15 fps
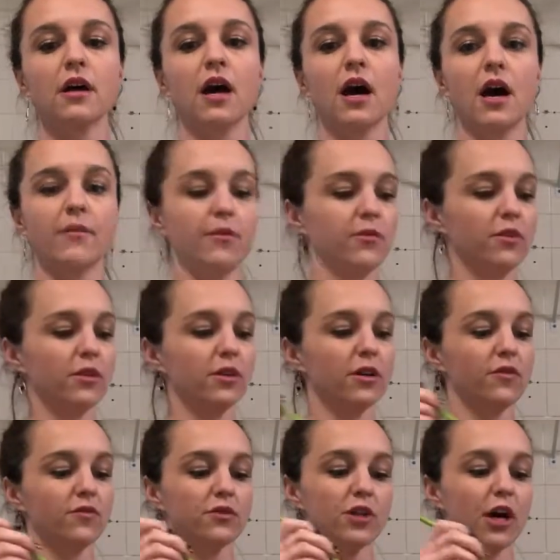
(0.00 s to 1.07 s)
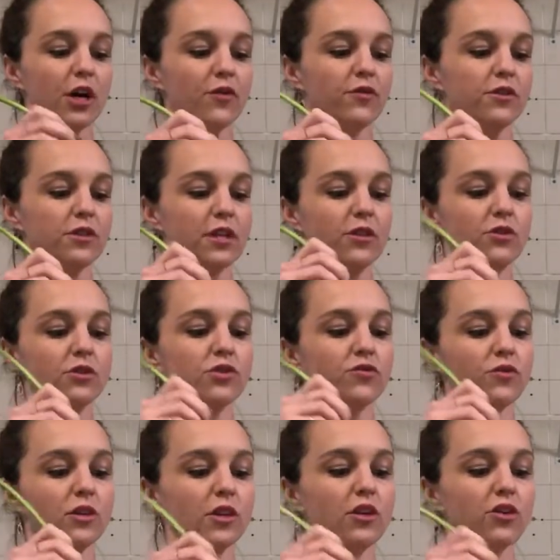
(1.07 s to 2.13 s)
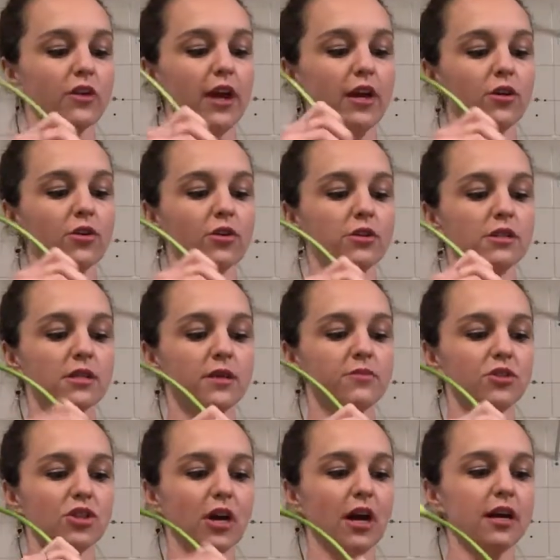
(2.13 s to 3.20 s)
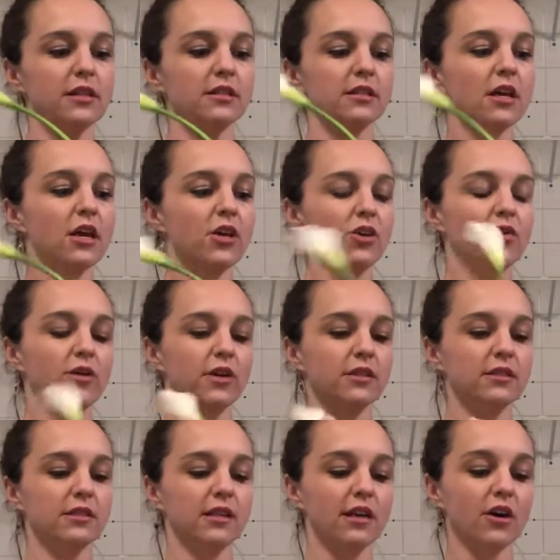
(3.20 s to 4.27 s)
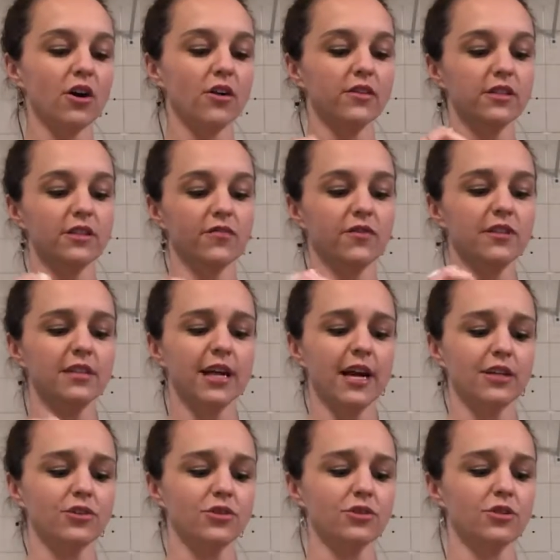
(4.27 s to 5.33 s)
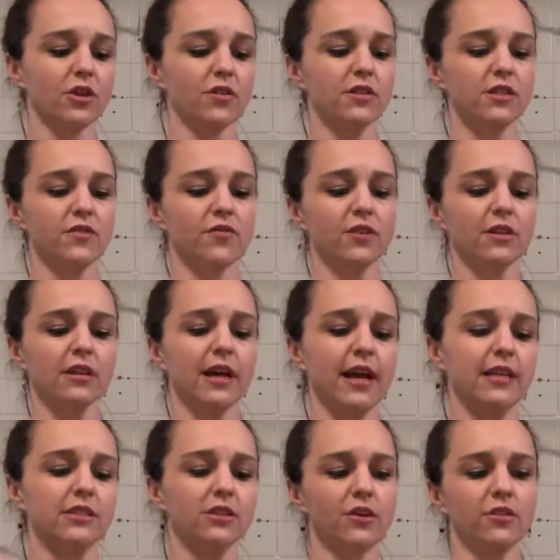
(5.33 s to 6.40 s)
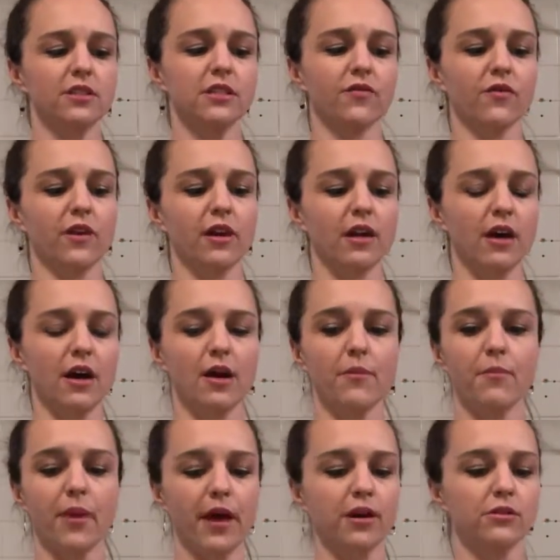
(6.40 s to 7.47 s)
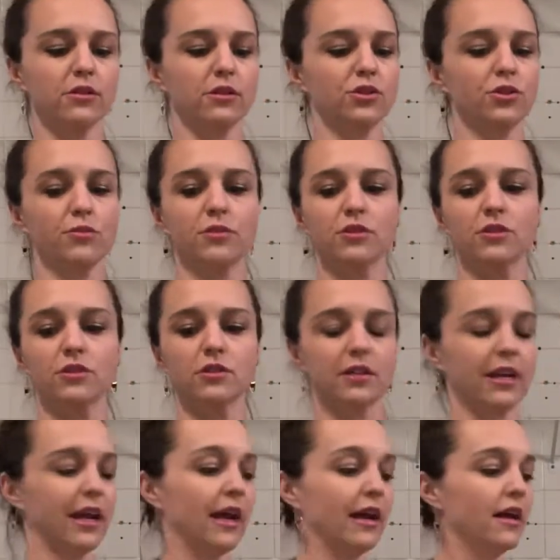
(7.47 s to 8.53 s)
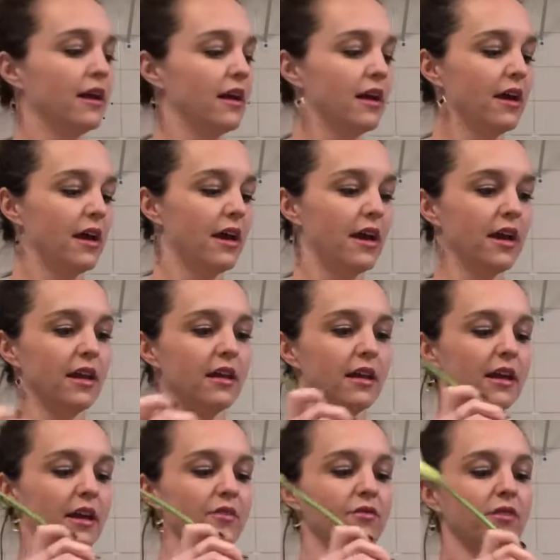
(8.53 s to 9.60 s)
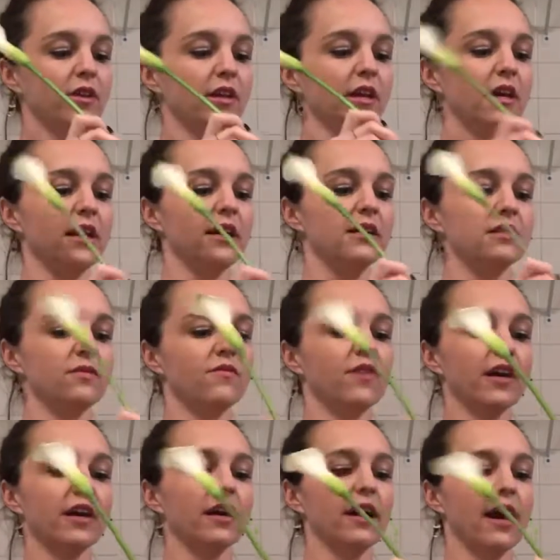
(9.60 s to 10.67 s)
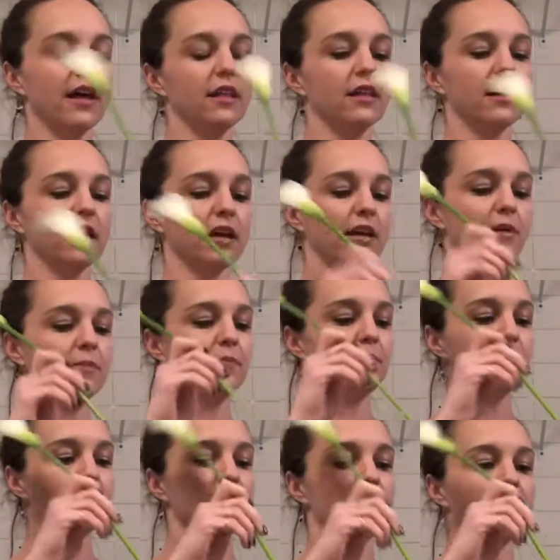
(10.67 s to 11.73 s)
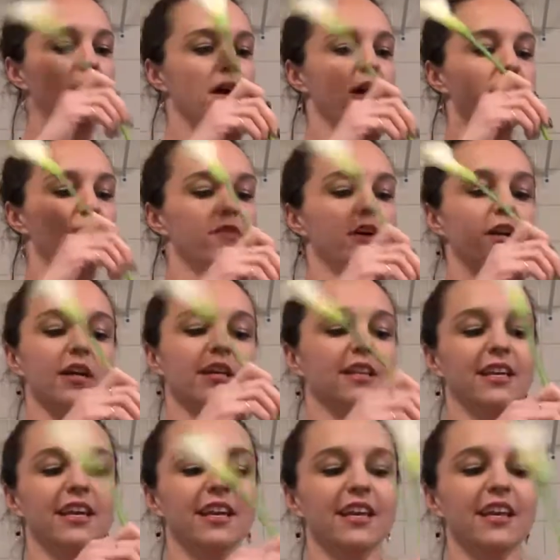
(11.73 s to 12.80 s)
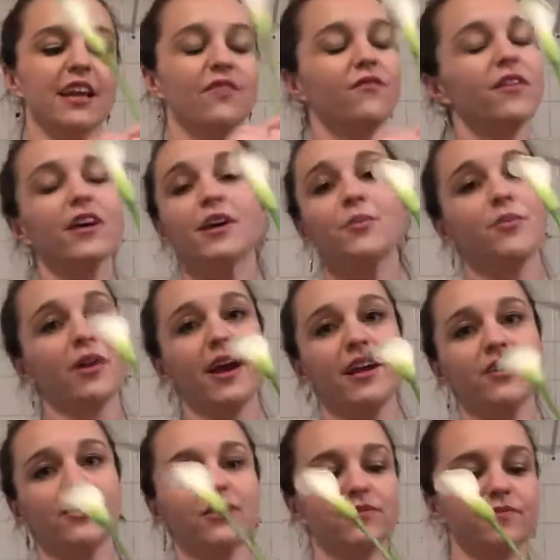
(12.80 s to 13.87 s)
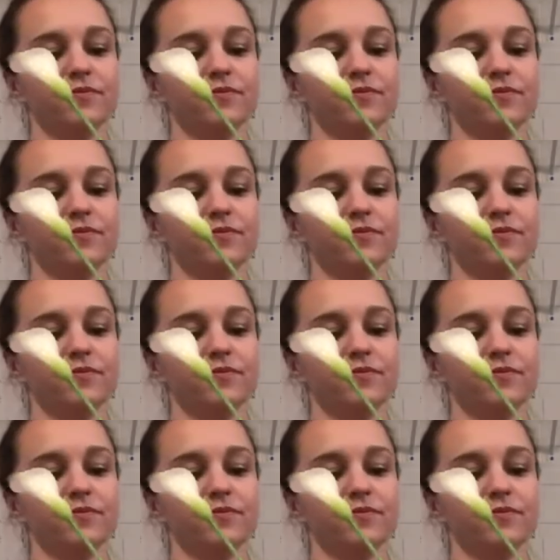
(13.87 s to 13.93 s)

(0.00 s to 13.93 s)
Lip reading: and when the photographers get those really great close-up shots, you can see all the different textures, all the different lines, all the different petal distributions in it. And it really is very elegant and very clean and very bridal.